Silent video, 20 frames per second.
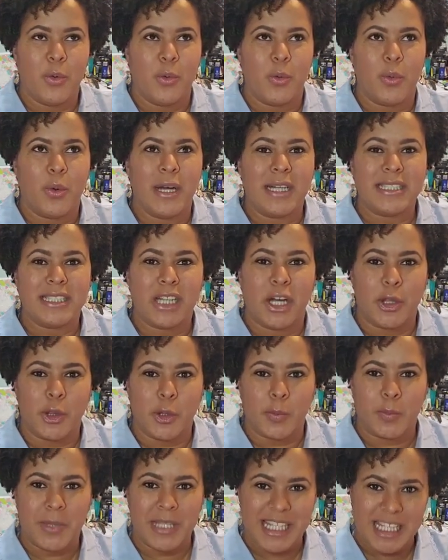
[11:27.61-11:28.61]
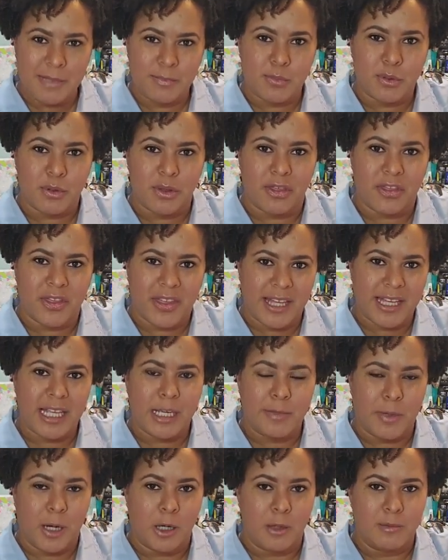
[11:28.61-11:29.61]
what other people think
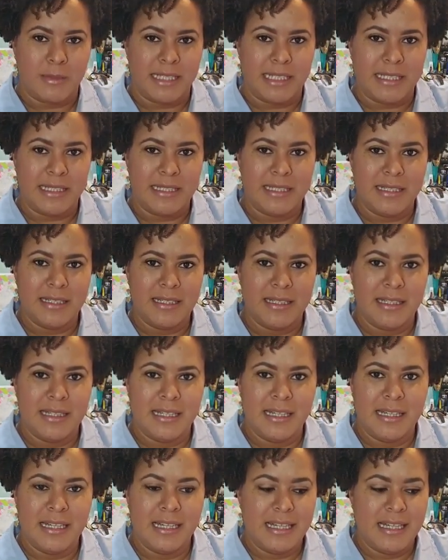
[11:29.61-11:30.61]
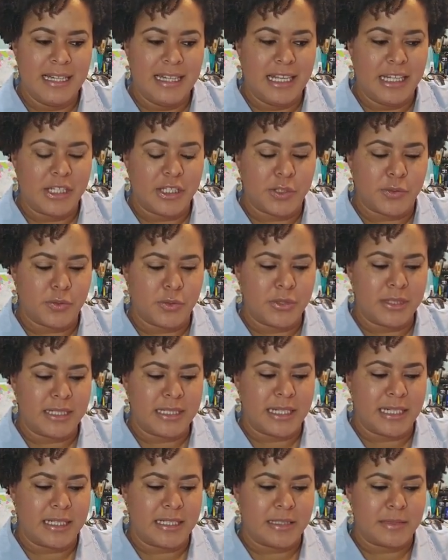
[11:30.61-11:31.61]
about me. And it's rooted
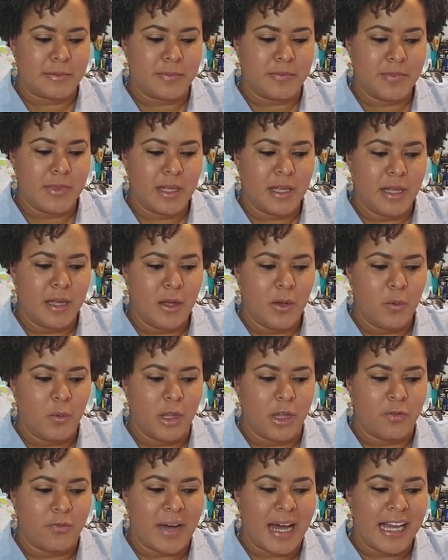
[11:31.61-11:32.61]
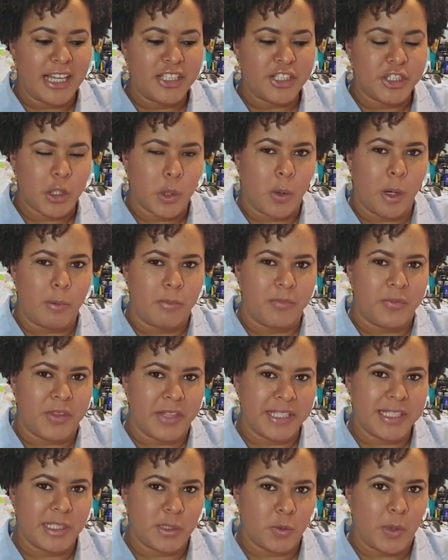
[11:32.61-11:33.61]
in, well, if I show up
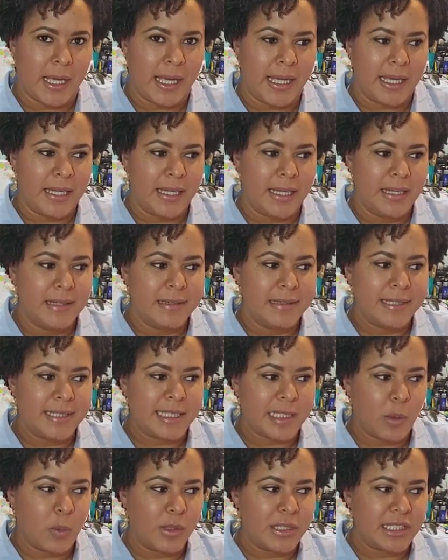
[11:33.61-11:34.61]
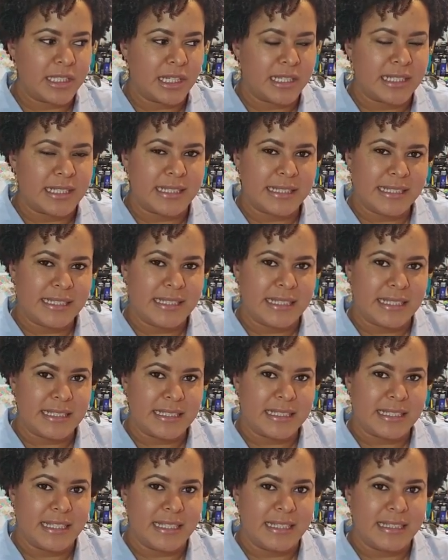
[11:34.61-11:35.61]
this way, someone's going to see
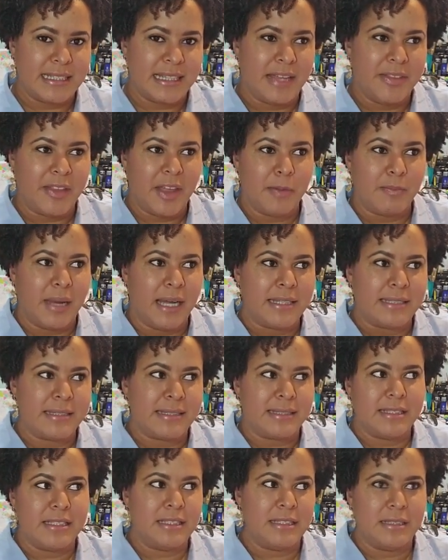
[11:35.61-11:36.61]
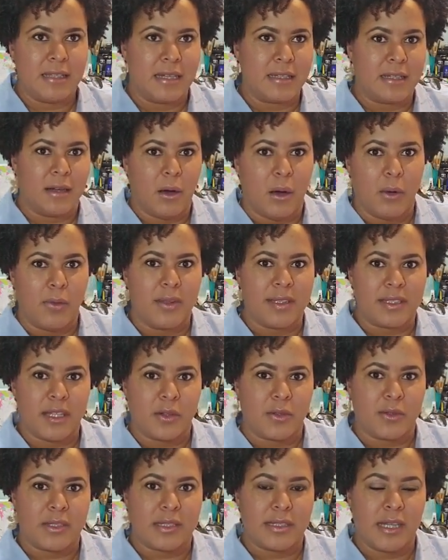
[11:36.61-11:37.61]
it and they might see, like, all this
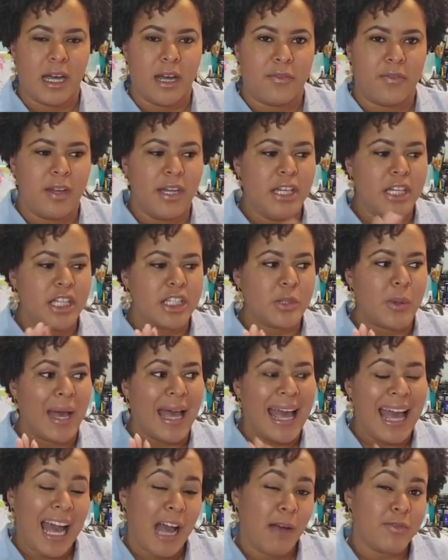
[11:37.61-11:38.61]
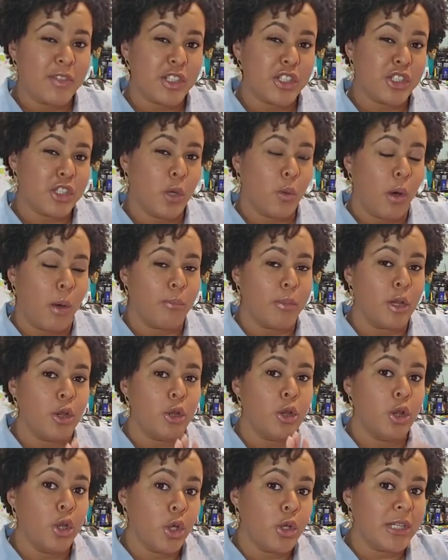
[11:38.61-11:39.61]
other stuff. So I have to show up
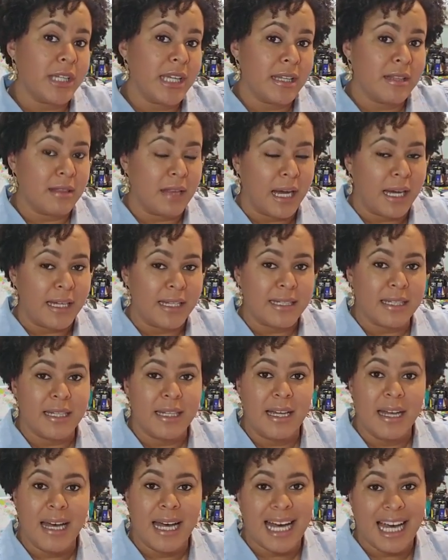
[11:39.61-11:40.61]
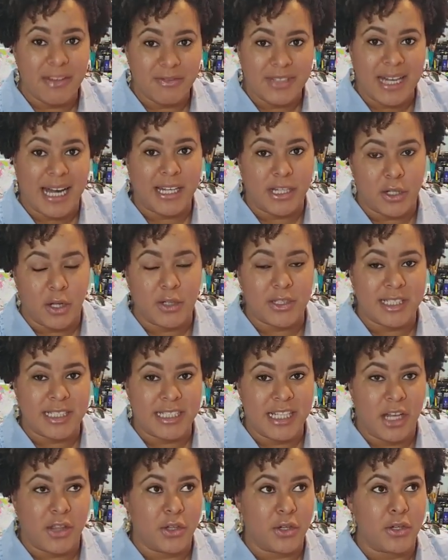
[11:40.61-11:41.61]
looking like I've got it all
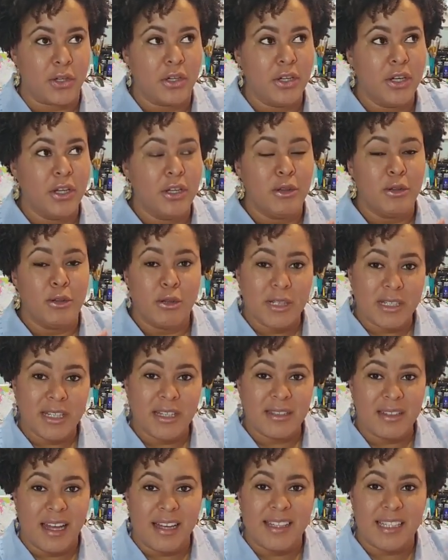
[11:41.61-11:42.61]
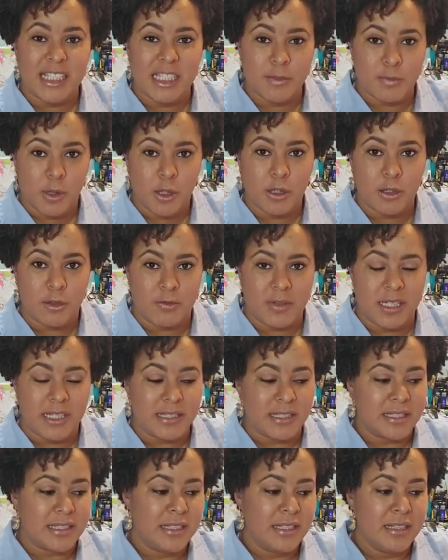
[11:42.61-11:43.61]
together, looking like it's
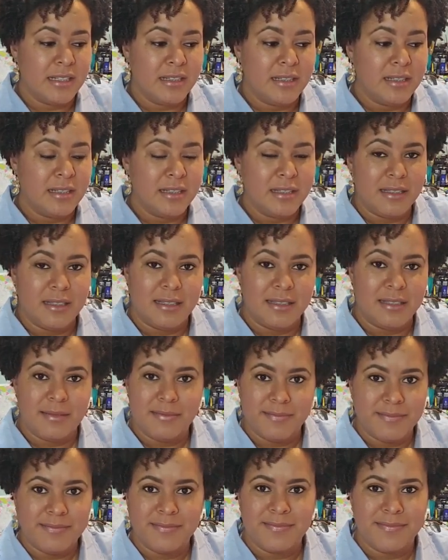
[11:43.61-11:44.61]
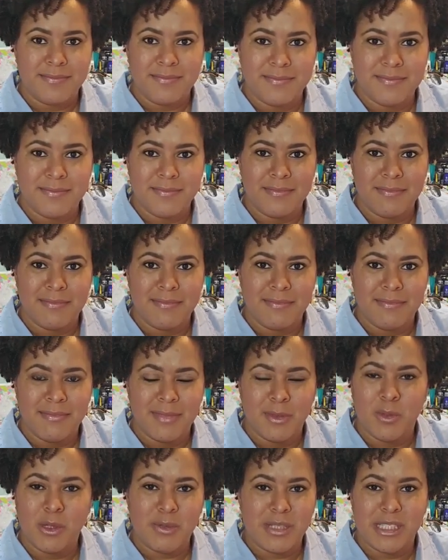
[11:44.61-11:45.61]
perfect.
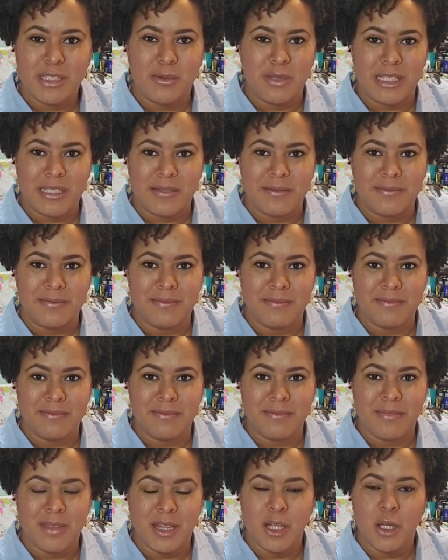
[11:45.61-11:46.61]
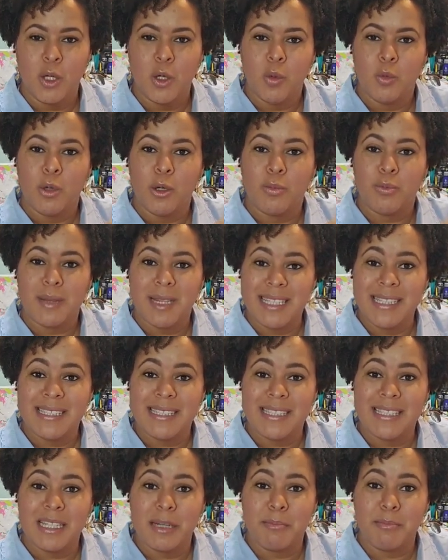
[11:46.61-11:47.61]
What are we doing? We're
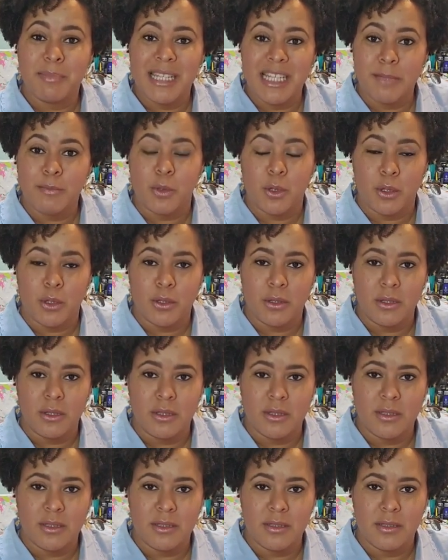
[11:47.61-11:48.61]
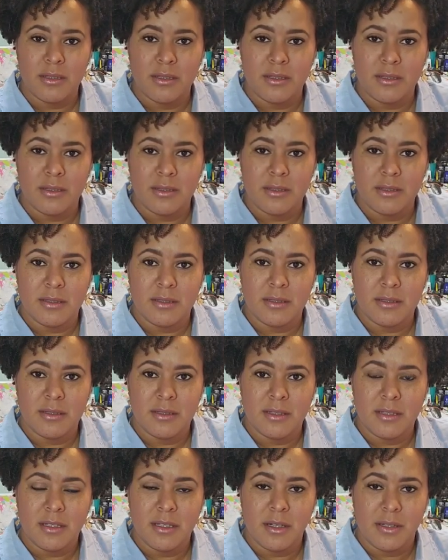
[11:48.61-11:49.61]
pleasing people.
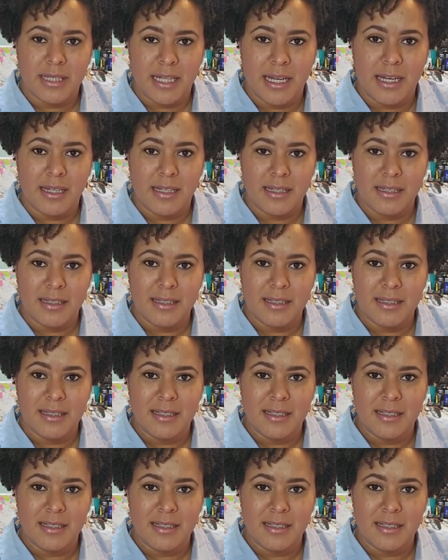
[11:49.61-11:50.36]
Okay?